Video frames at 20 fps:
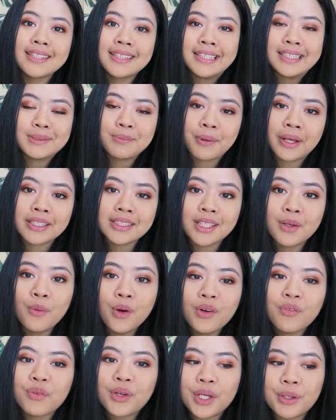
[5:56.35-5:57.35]
these plants can
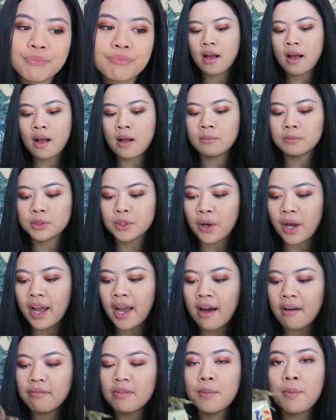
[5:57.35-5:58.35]
work for you. So I
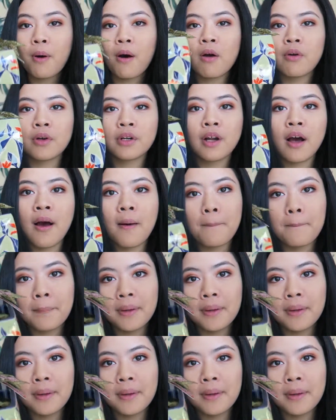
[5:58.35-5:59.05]
have the Polka Dot